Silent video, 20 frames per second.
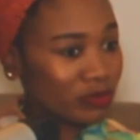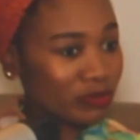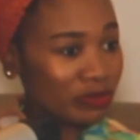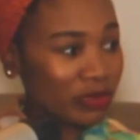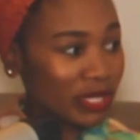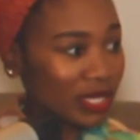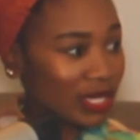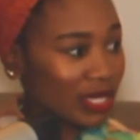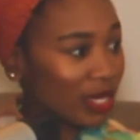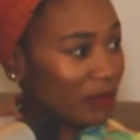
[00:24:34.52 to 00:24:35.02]

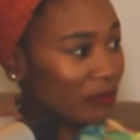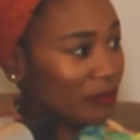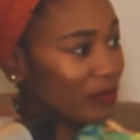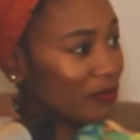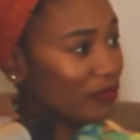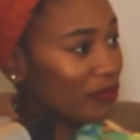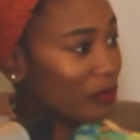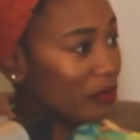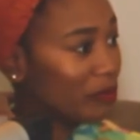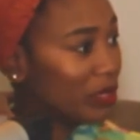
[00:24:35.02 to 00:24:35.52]
picking up
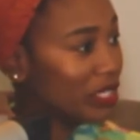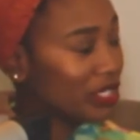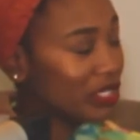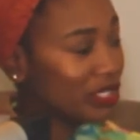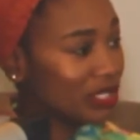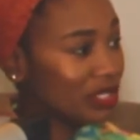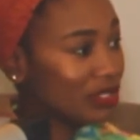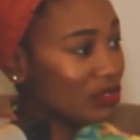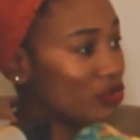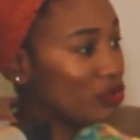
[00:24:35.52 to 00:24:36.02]

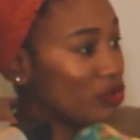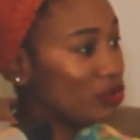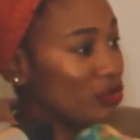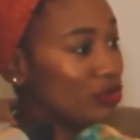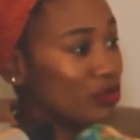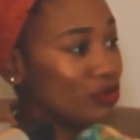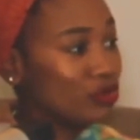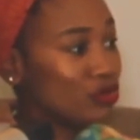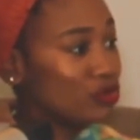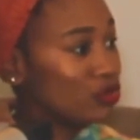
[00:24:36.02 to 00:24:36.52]
information to
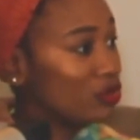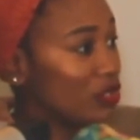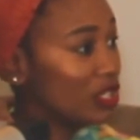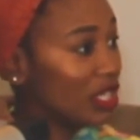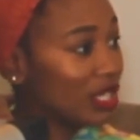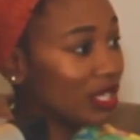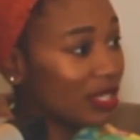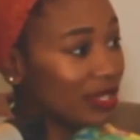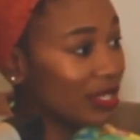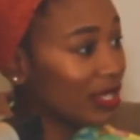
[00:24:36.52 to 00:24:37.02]
use should
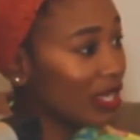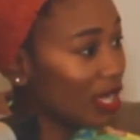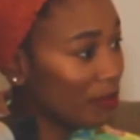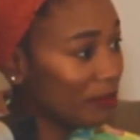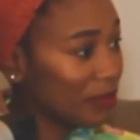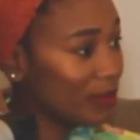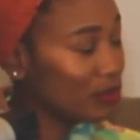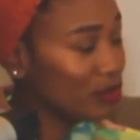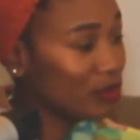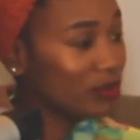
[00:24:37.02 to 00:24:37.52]
anything
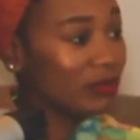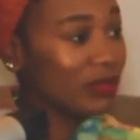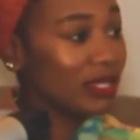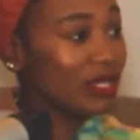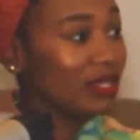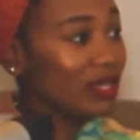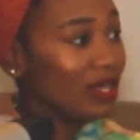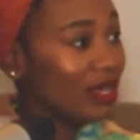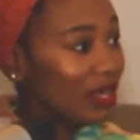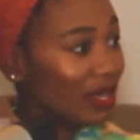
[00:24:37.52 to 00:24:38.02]
happen to
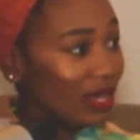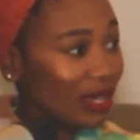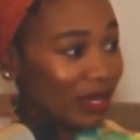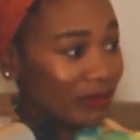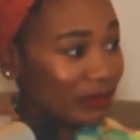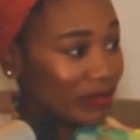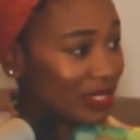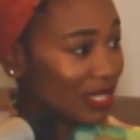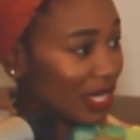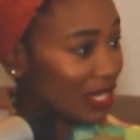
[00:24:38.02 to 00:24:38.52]
me.
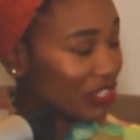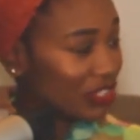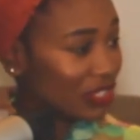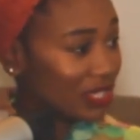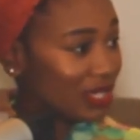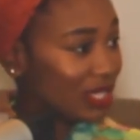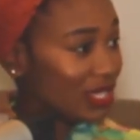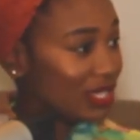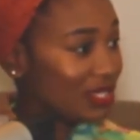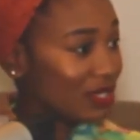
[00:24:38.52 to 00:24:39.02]
I'm
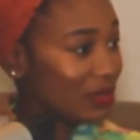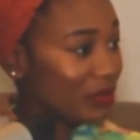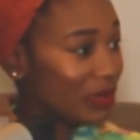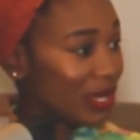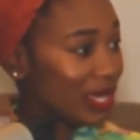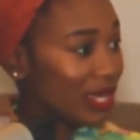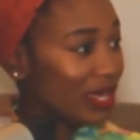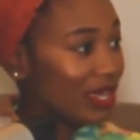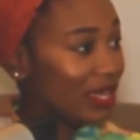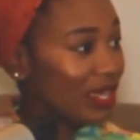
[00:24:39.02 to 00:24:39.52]
stashing things
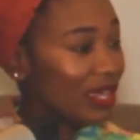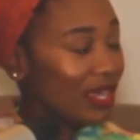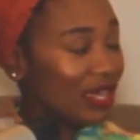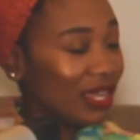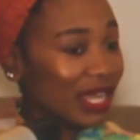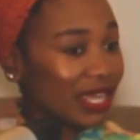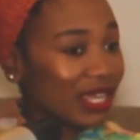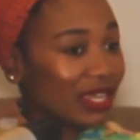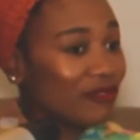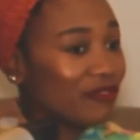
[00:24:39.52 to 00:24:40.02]
away,
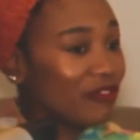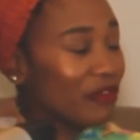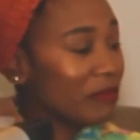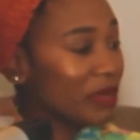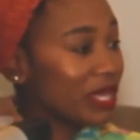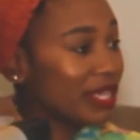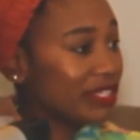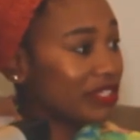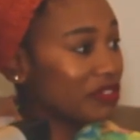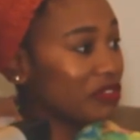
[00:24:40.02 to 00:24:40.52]
like
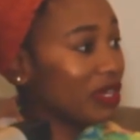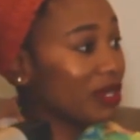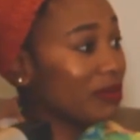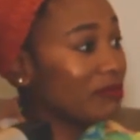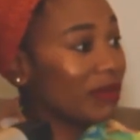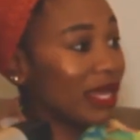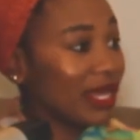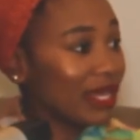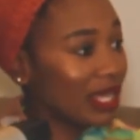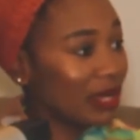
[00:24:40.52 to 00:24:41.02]
information, not
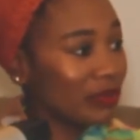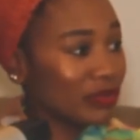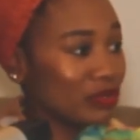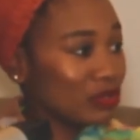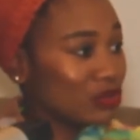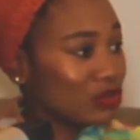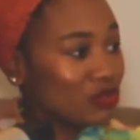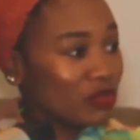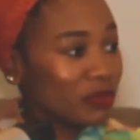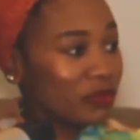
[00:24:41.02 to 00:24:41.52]
money. I was
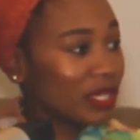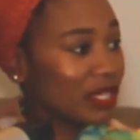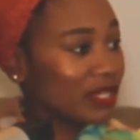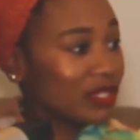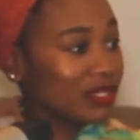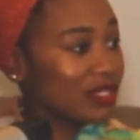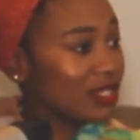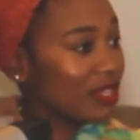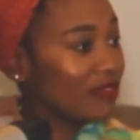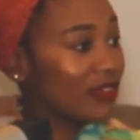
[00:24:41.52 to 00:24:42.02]
so stupid, I
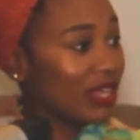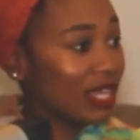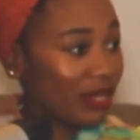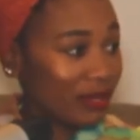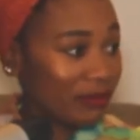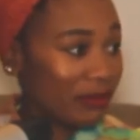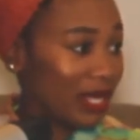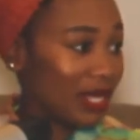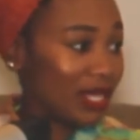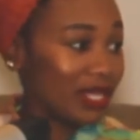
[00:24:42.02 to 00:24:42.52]
didn't save
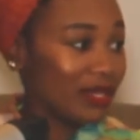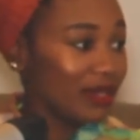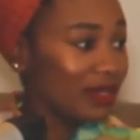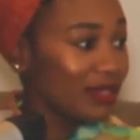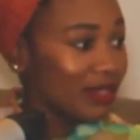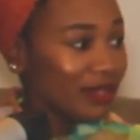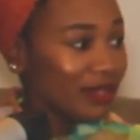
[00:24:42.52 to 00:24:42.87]
any money.